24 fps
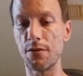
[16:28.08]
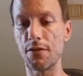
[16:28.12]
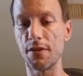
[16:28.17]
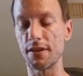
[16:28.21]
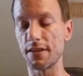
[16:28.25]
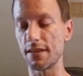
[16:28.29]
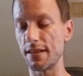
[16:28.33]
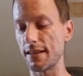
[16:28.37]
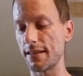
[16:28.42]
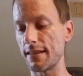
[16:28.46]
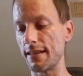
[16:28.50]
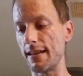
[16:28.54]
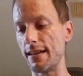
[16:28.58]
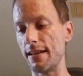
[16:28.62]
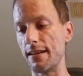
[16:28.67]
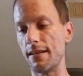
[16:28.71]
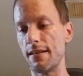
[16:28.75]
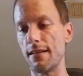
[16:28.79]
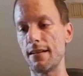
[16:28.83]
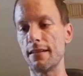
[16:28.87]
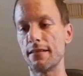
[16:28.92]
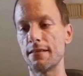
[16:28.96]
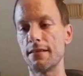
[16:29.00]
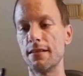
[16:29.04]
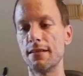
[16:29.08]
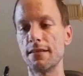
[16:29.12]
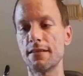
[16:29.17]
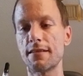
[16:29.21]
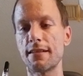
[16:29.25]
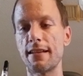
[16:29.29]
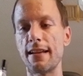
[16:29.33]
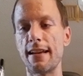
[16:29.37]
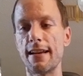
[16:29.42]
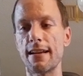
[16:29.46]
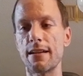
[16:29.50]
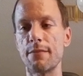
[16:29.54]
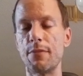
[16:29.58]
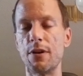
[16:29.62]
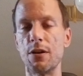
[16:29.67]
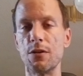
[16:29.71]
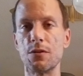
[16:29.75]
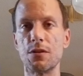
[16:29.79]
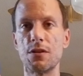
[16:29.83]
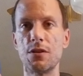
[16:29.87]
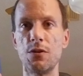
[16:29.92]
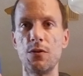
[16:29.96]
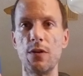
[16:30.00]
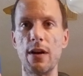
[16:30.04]
like that. It does take
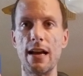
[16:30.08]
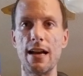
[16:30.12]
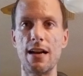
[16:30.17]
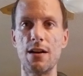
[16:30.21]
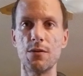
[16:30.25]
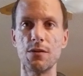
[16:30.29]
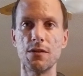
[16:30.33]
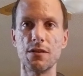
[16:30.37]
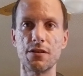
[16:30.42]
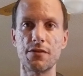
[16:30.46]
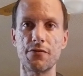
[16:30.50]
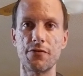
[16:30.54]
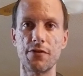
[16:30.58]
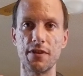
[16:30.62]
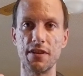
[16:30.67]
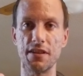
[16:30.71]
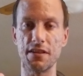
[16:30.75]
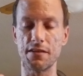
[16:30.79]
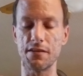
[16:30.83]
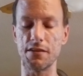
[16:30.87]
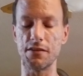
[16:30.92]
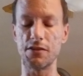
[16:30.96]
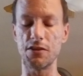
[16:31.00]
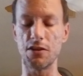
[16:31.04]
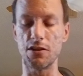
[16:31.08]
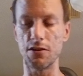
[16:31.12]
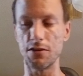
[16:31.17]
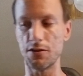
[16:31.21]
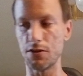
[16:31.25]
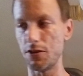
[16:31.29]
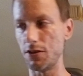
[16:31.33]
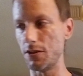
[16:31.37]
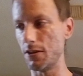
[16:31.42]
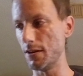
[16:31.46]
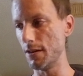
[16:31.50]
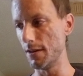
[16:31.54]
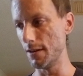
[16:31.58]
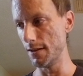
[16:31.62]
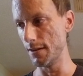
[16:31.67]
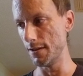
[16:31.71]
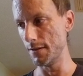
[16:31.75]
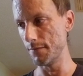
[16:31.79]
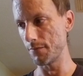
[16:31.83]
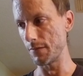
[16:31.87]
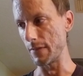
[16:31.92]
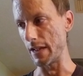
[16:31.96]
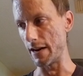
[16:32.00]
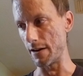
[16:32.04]
about 2 hours for this to charge.
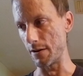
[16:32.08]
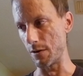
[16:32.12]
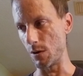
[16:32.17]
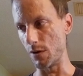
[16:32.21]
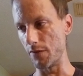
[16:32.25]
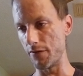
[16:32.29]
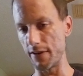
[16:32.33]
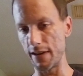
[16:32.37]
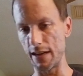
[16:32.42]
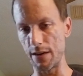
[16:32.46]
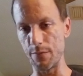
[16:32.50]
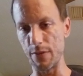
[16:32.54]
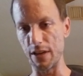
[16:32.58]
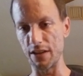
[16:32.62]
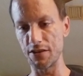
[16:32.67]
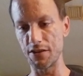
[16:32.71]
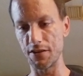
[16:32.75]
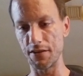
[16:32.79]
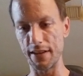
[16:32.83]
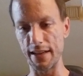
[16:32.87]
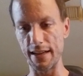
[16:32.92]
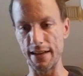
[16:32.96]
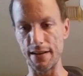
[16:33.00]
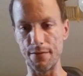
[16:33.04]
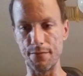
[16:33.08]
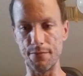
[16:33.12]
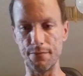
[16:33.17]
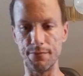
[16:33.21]
I don't know if I had mentioned that.